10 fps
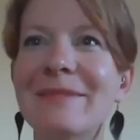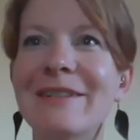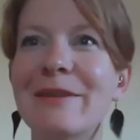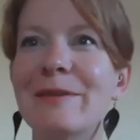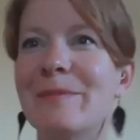
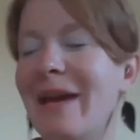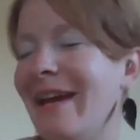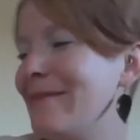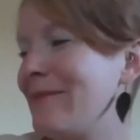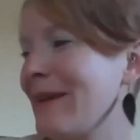to the
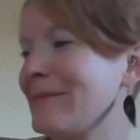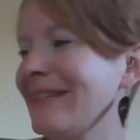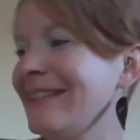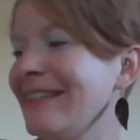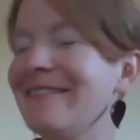Paid
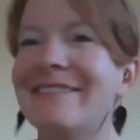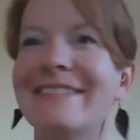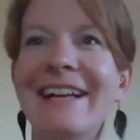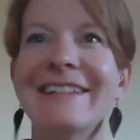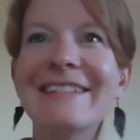Family Leave
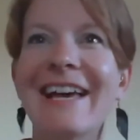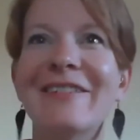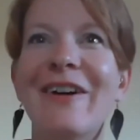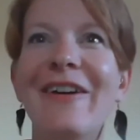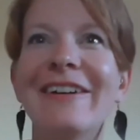
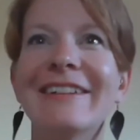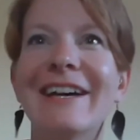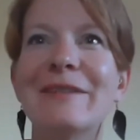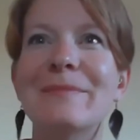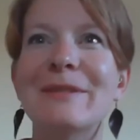Teletown Hall.
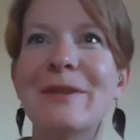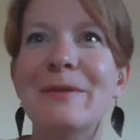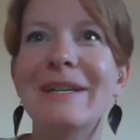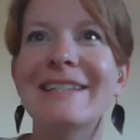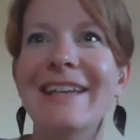I am
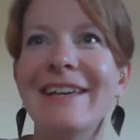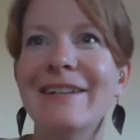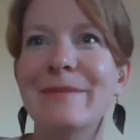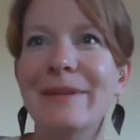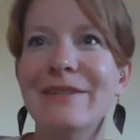so
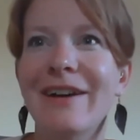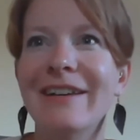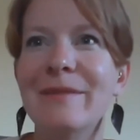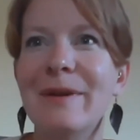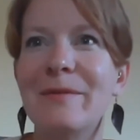excited to be
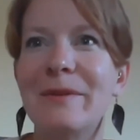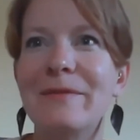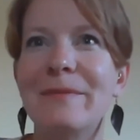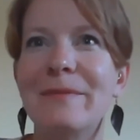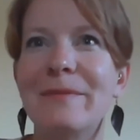talking about one
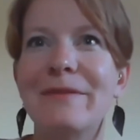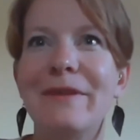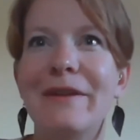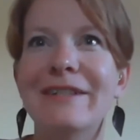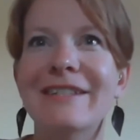of my
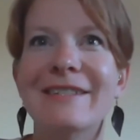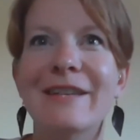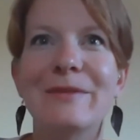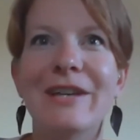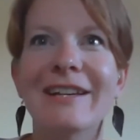favorite
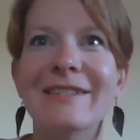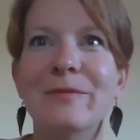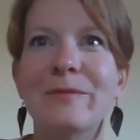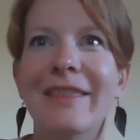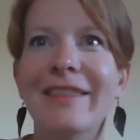
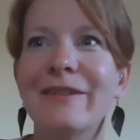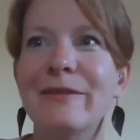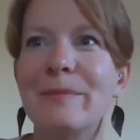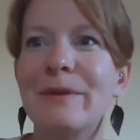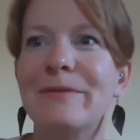subjects with a
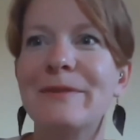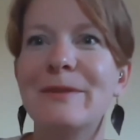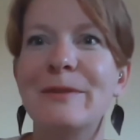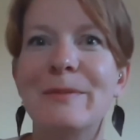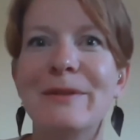group of
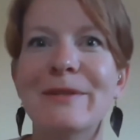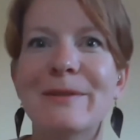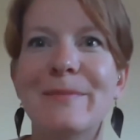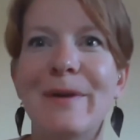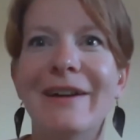super
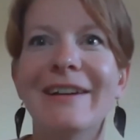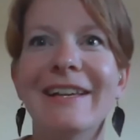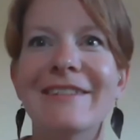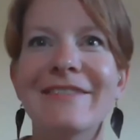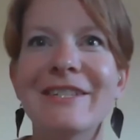smart
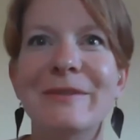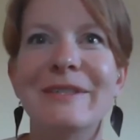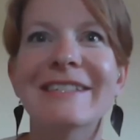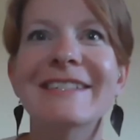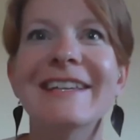
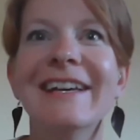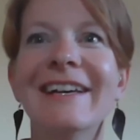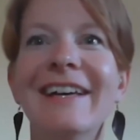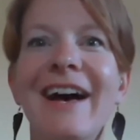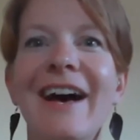individuals.
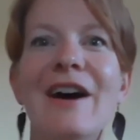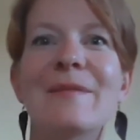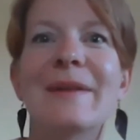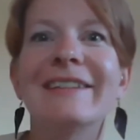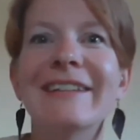
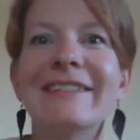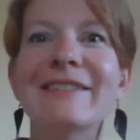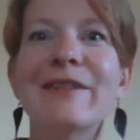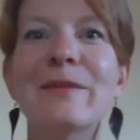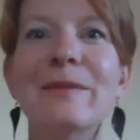I'd like to
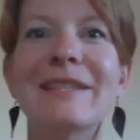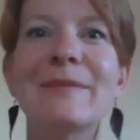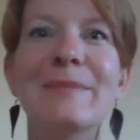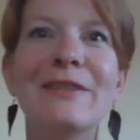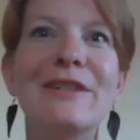start with
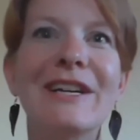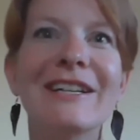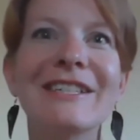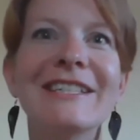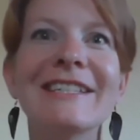some
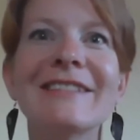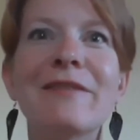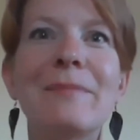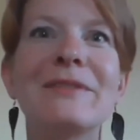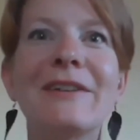introductions.
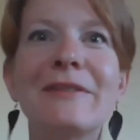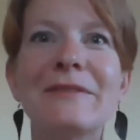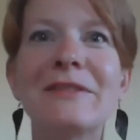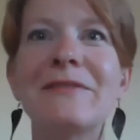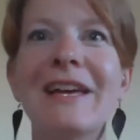
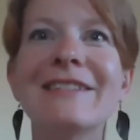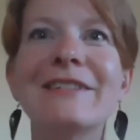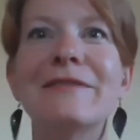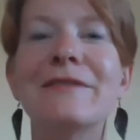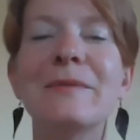Representative
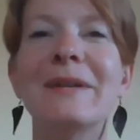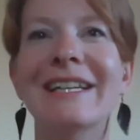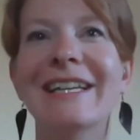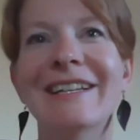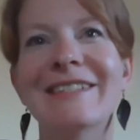Sylvester, if you want
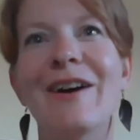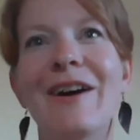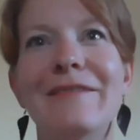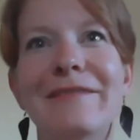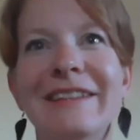to kick us
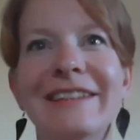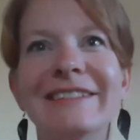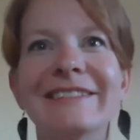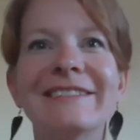off and